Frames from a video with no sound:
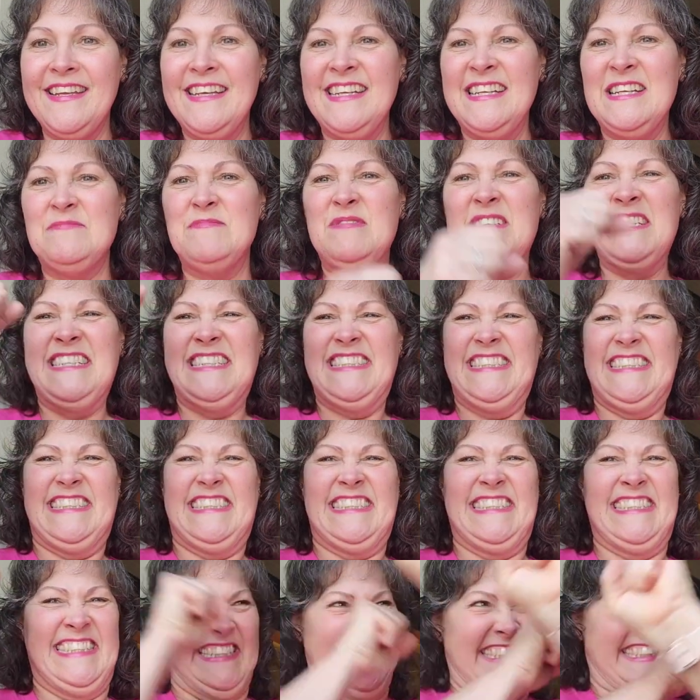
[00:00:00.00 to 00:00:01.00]
And I'm like,
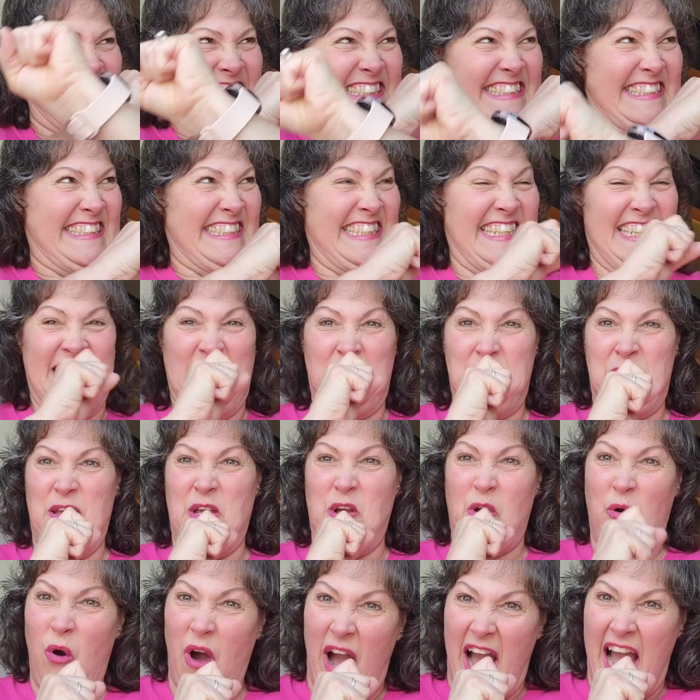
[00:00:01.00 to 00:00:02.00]
I gotta be
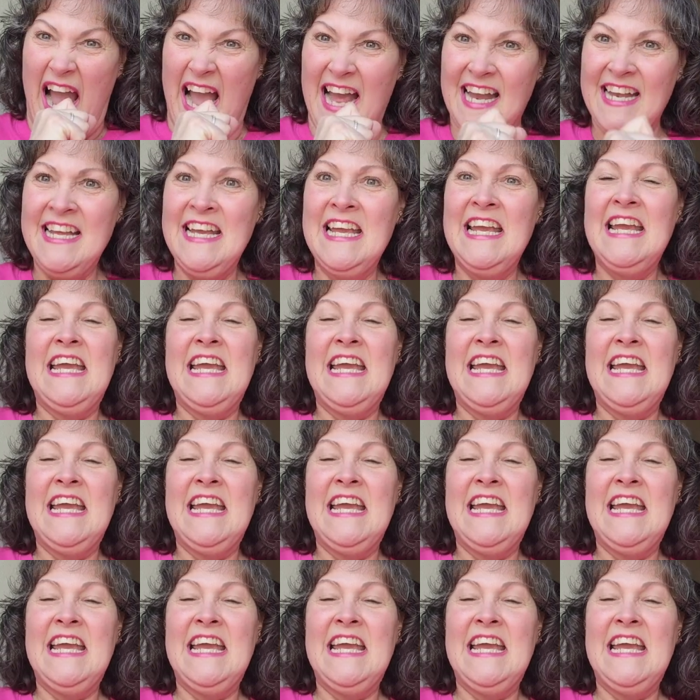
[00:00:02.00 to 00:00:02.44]
quiet.